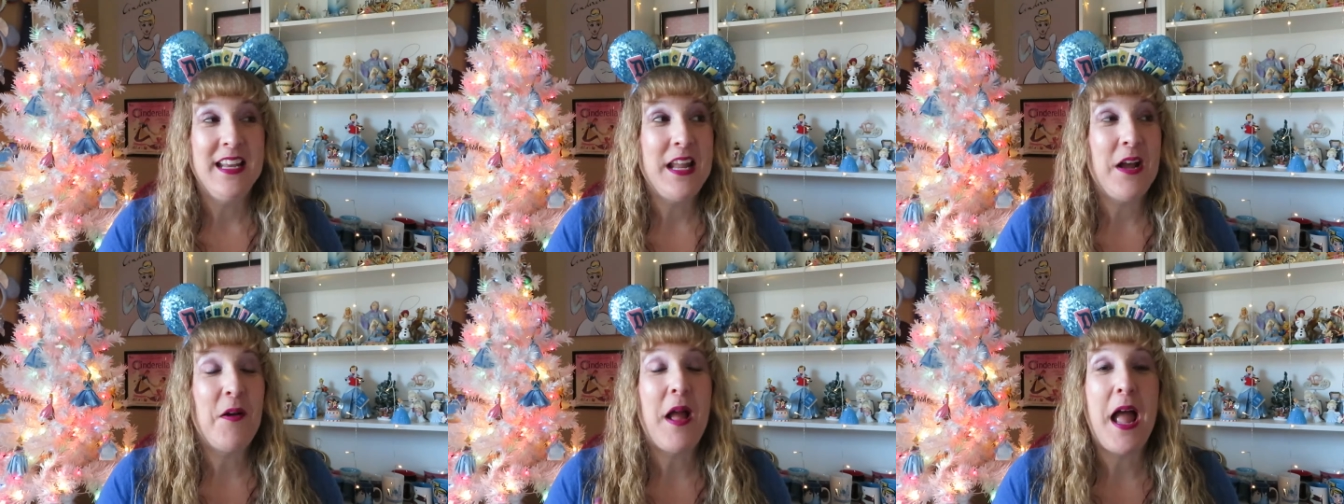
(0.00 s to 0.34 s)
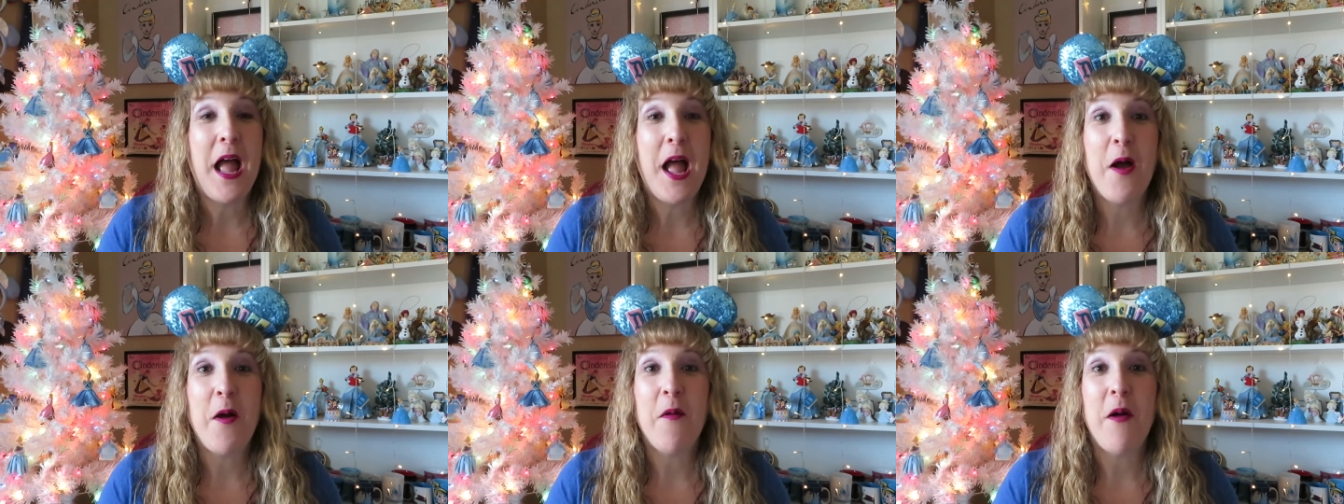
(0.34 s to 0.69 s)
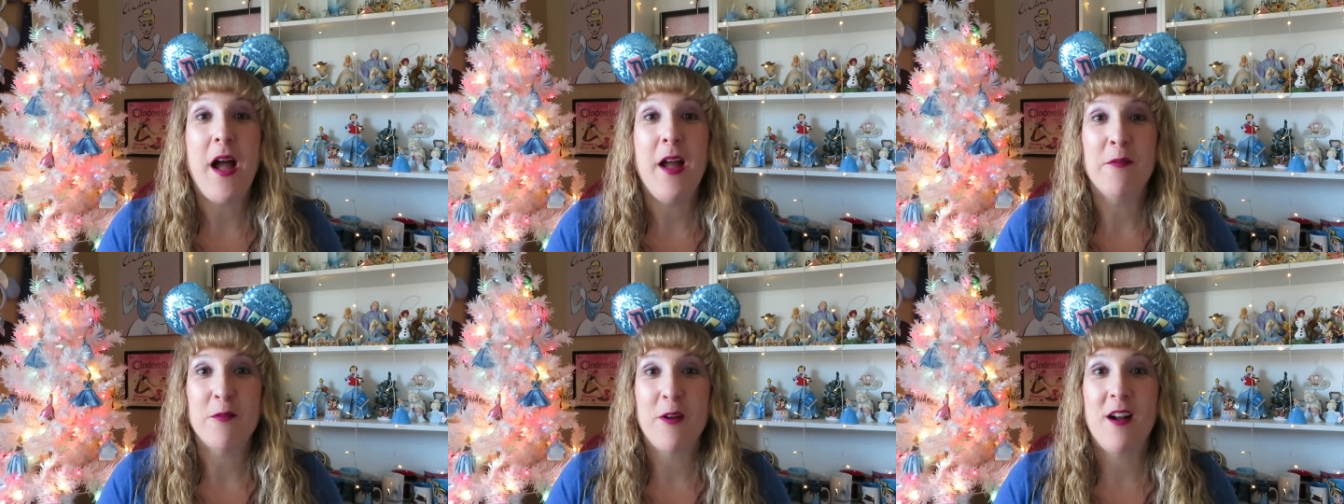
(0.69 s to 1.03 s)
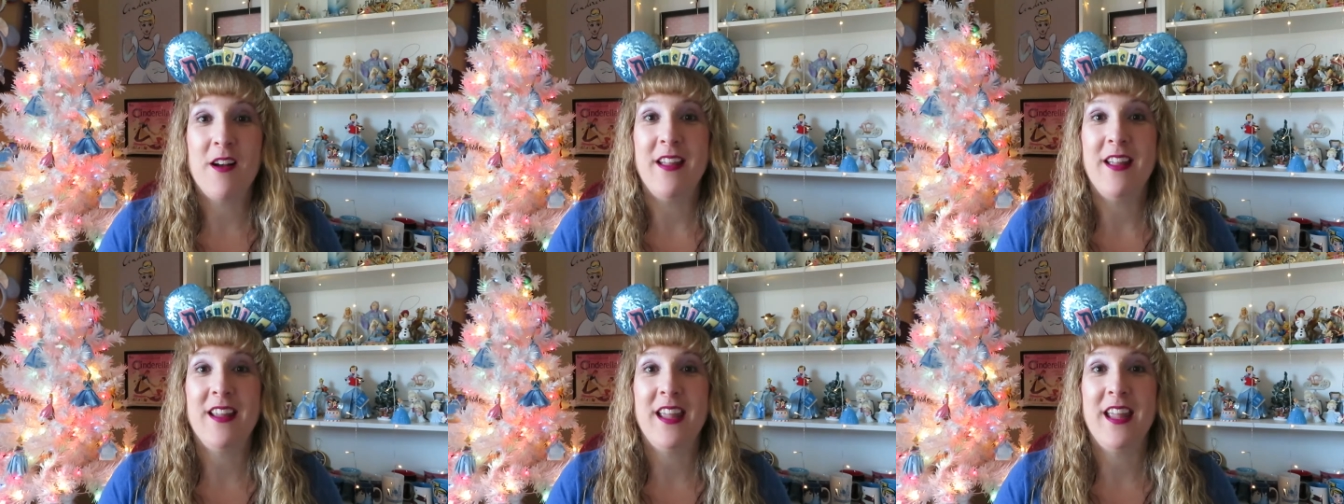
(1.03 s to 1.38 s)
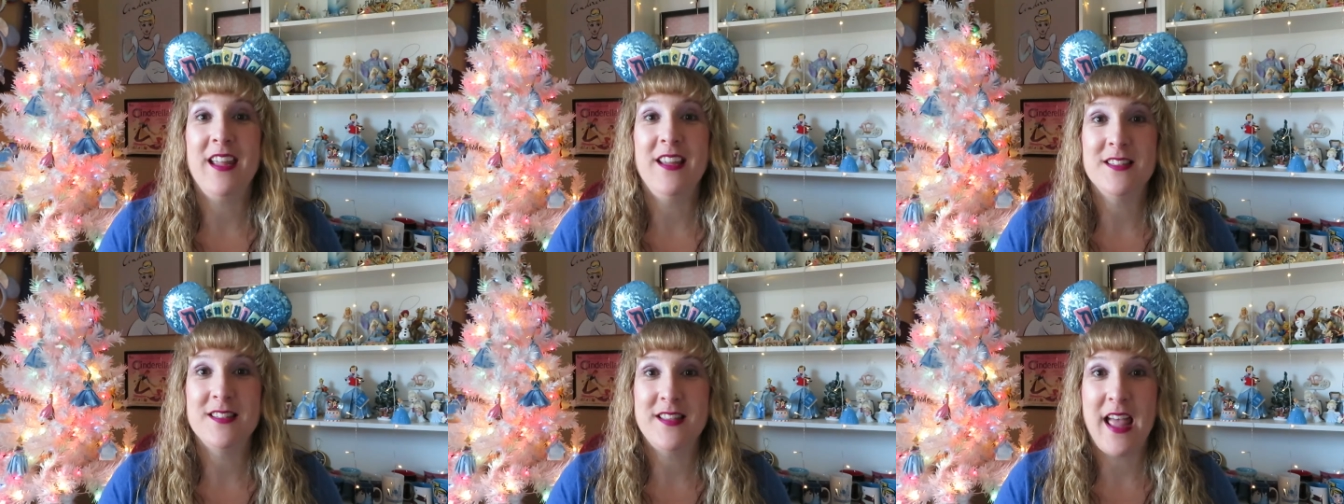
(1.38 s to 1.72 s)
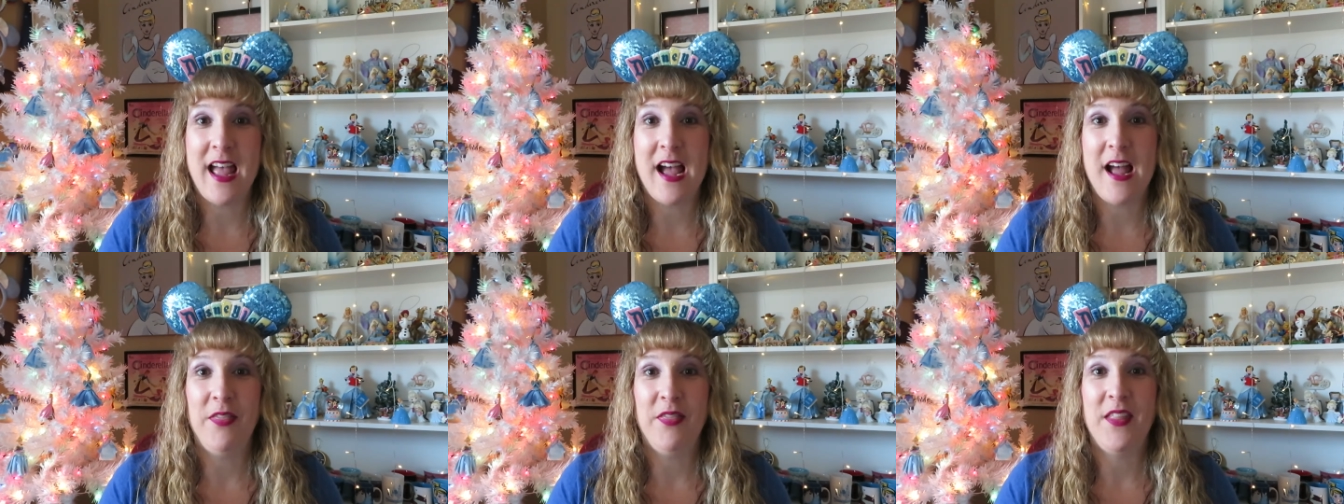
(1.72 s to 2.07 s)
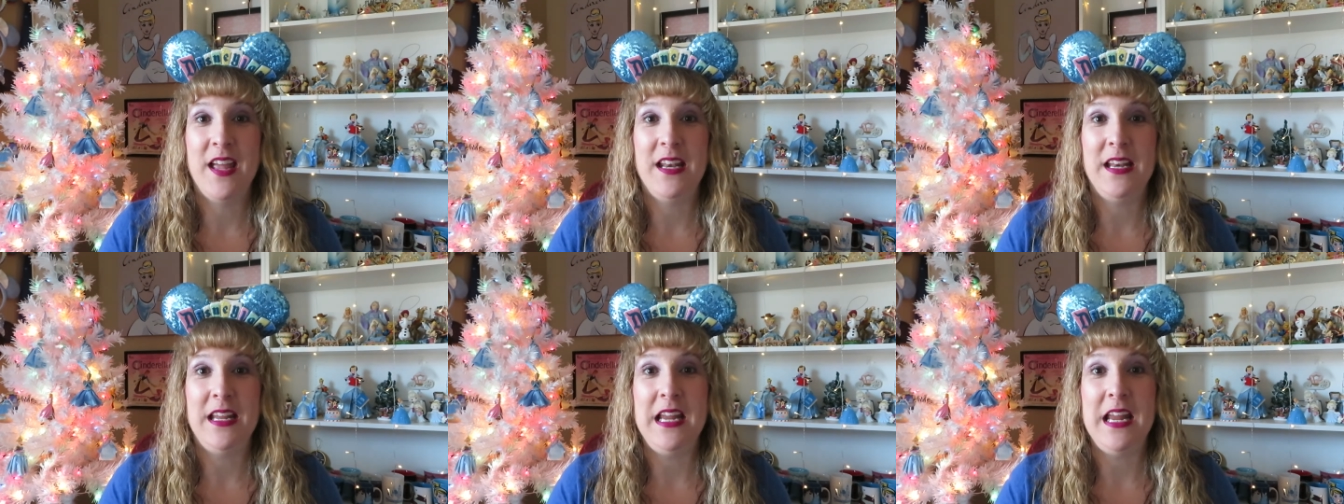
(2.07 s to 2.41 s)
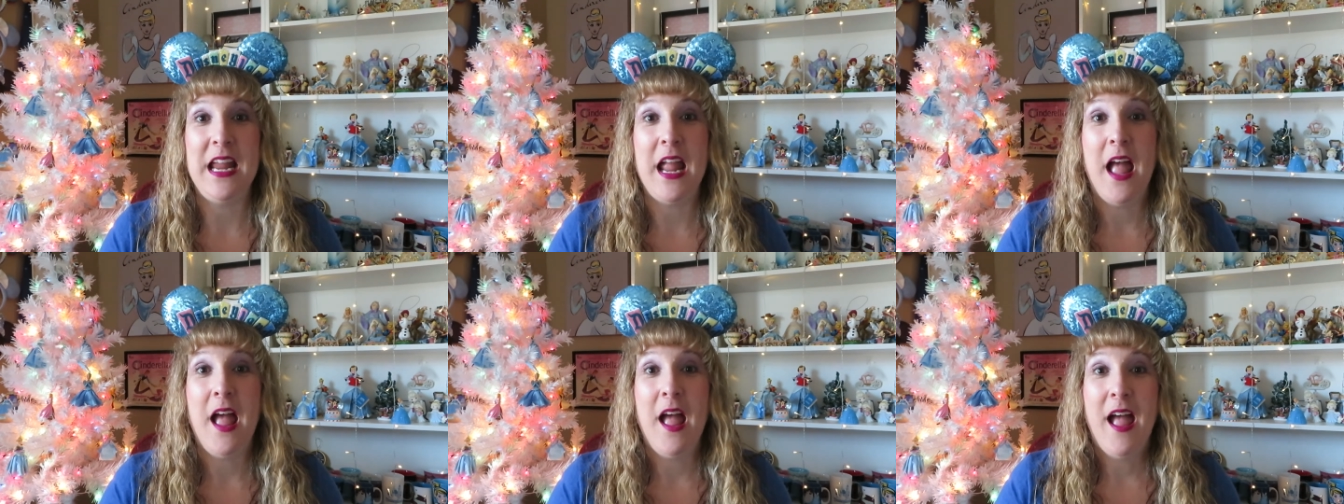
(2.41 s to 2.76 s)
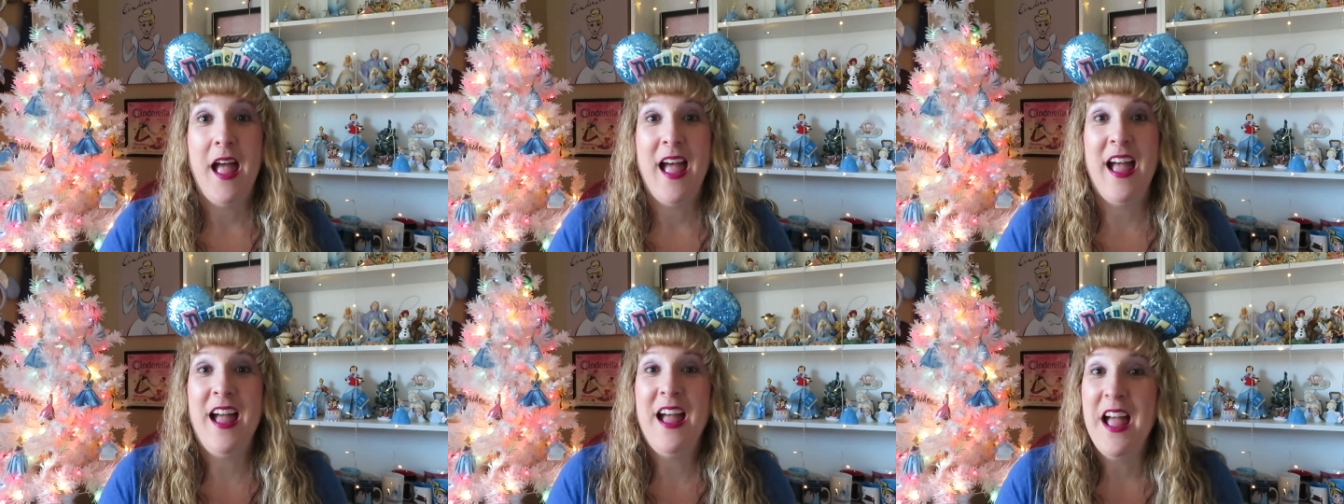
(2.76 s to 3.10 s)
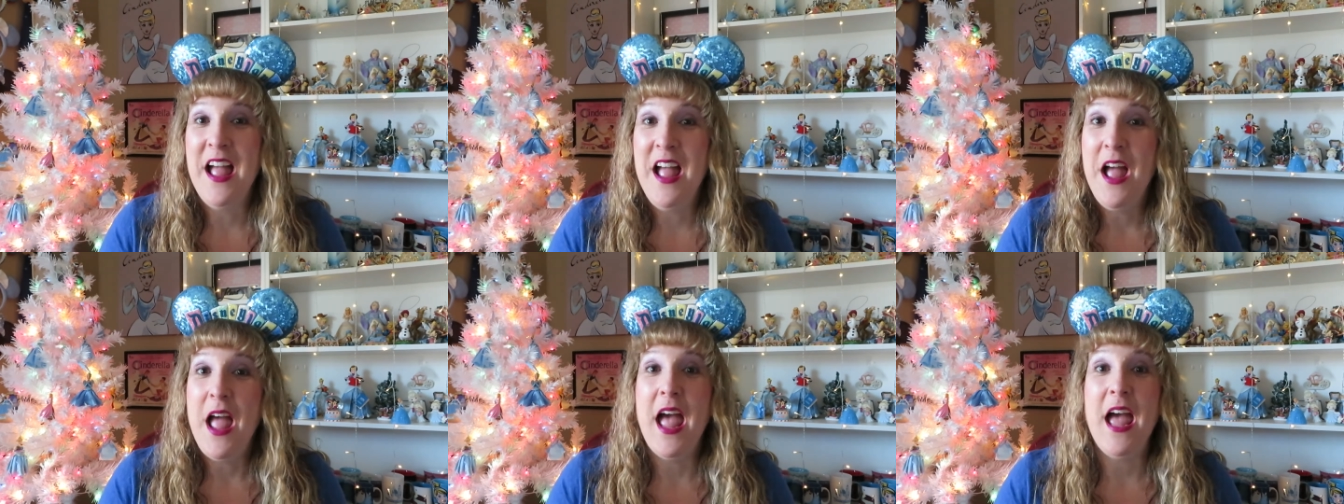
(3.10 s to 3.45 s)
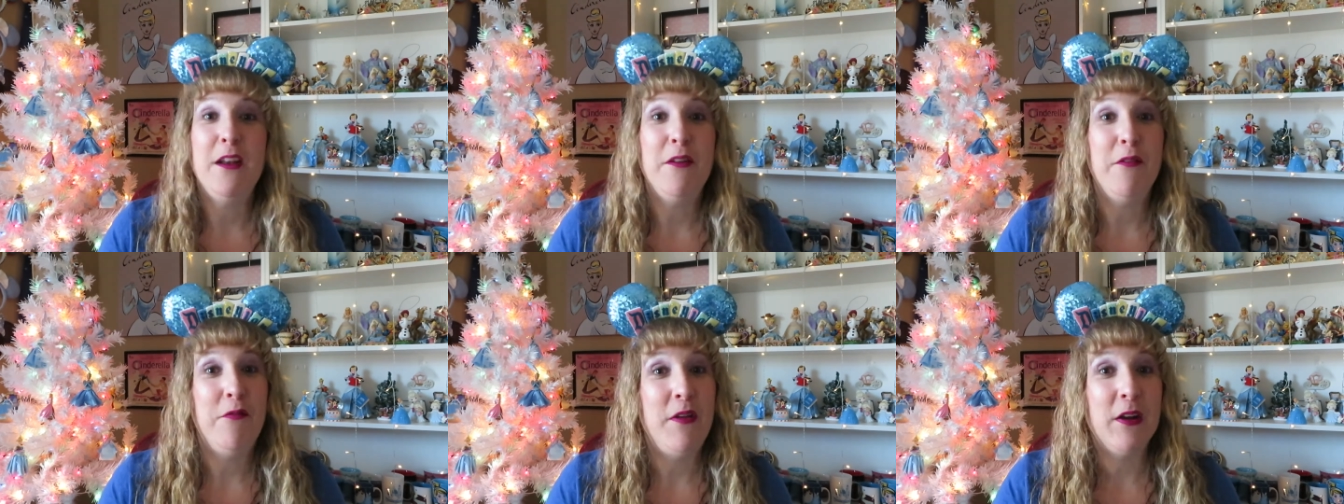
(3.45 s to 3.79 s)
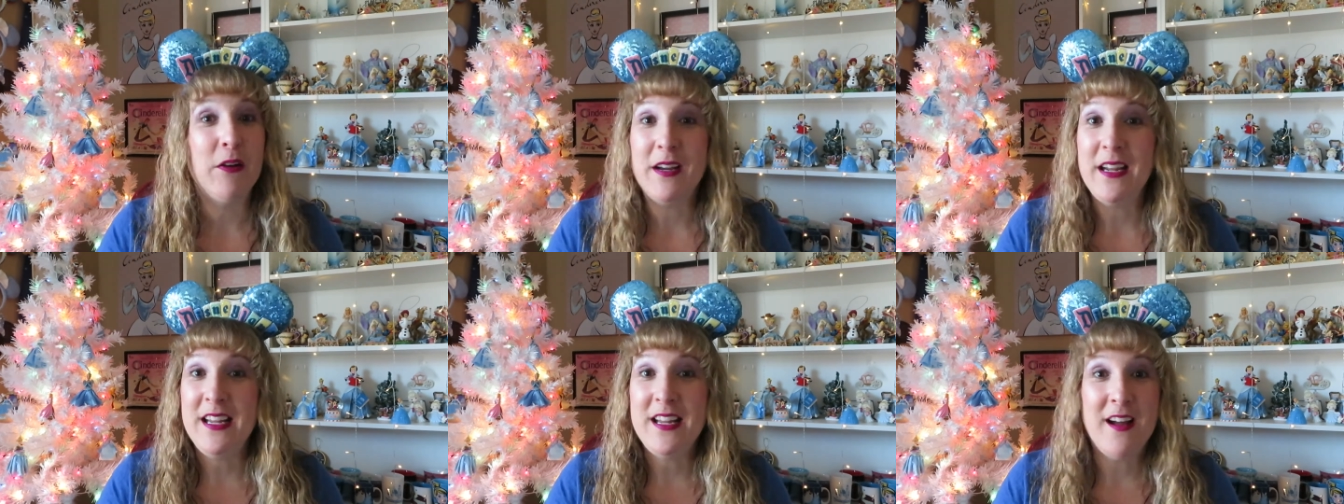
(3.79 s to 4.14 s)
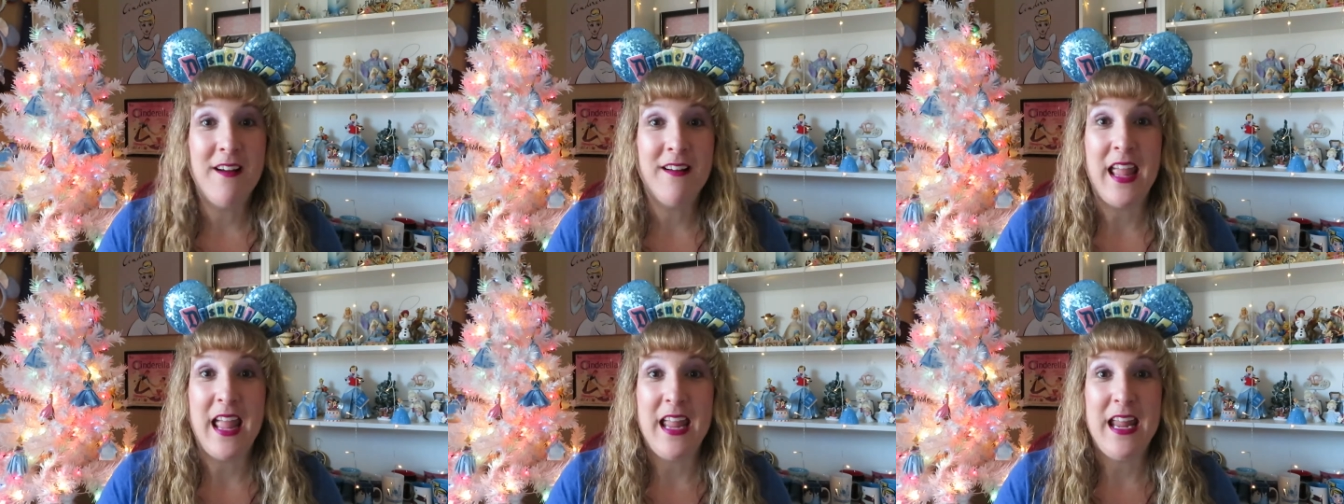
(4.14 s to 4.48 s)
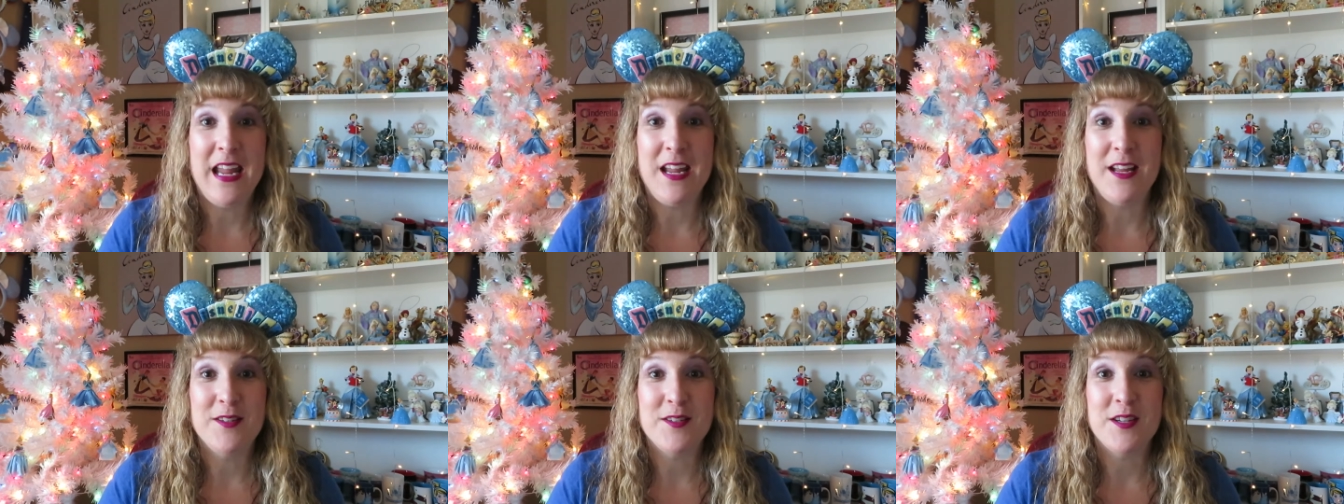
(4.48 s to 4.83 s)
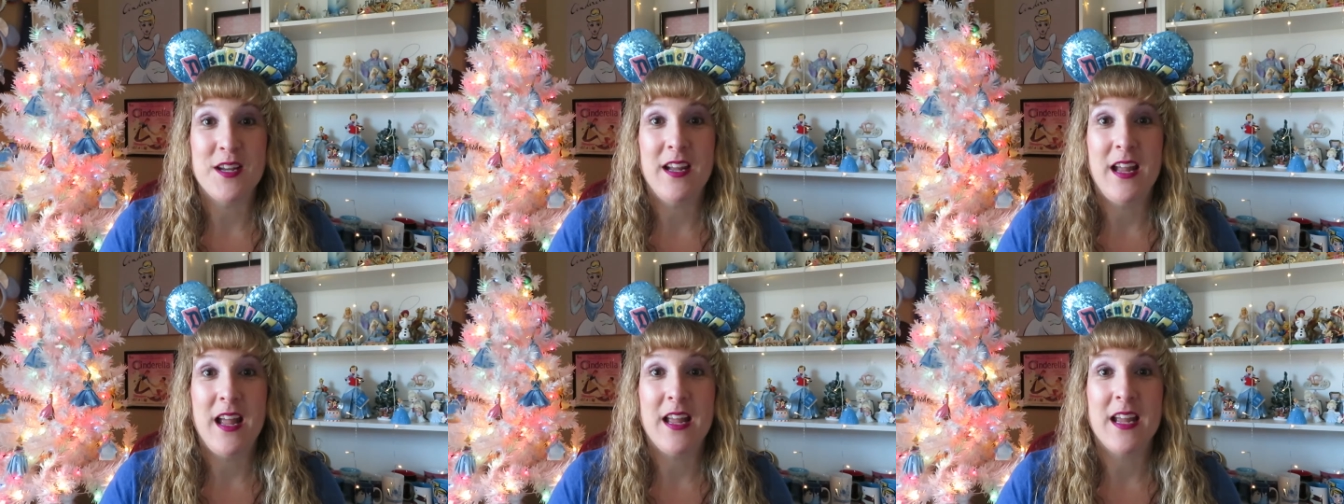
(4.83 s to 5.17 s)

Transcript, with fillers: Now, how ironic is that, that he, at a very young age,